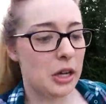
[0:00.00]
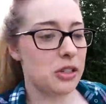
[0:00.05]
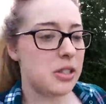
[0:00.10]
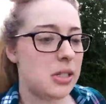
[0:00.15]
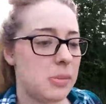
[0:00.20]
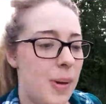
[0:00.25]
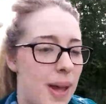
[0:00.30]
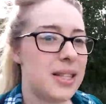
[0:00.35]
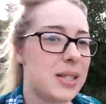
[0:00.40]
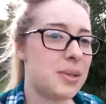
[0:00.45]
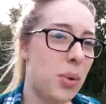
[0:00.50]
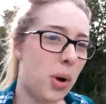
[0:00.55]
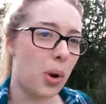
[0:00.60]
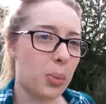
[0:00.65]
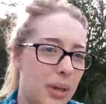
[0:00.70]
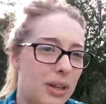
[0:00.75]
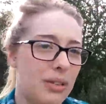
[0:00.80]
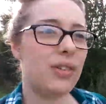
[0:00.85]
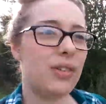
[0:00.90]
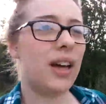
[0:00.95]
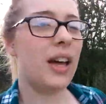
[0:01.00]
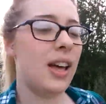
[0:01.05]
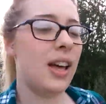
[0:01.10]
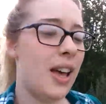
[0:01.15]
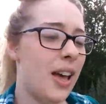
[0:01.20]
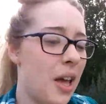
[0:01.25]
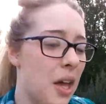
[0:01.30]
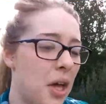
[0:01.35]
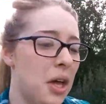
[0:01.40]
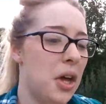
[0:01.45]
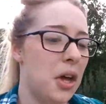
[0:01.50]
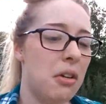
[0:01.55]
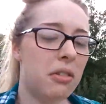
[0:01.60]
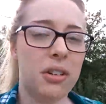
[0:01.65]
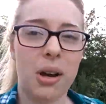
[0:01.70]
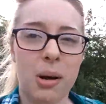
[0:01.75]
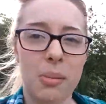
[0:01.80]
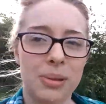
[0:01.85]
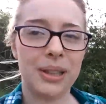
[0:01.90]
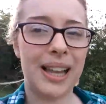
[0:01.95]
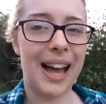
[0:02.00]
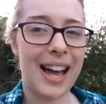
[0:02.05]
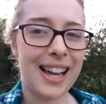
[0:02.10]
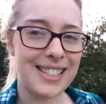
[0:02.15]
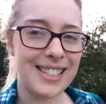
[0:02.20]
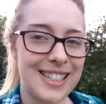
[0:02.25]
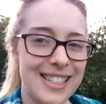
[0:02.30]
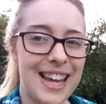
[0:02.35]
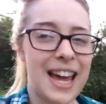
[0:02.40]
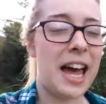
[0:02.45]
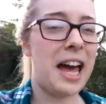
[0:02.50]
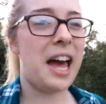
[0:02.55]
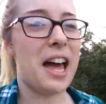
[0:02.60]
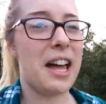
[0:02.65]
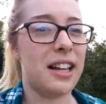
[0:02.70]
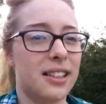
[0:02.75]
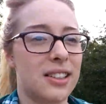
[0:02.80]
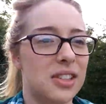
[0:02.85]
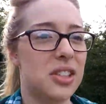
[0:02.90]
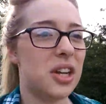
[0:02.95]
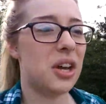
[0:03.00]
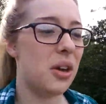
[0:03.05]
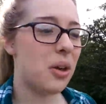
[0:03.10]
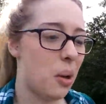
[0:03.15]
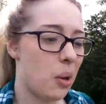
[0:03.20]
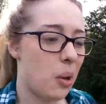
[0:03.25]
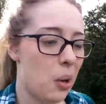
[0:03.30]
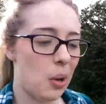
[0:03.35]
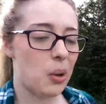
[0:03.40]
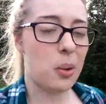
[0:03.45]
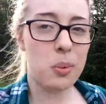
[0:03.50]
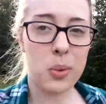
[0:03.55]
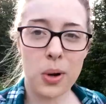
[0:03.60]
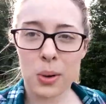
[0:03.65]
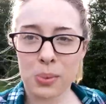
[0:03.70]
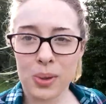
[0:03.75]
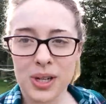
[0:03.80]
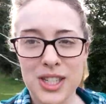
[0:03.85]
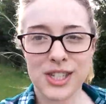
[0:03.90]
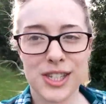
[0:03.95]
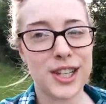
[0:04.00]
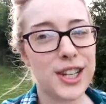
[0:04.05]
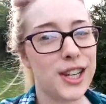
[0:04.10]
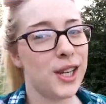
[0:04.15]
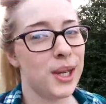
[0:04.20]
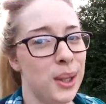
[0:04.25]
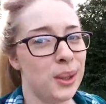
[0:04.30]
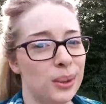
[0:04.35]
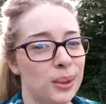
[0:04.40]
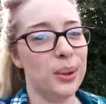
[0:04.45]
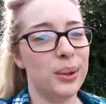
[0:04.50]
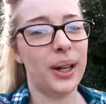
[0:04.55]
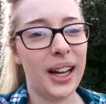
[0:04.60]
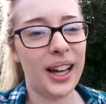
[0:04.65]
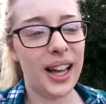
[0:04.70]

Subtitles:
Just depends what we've got planned and what we do.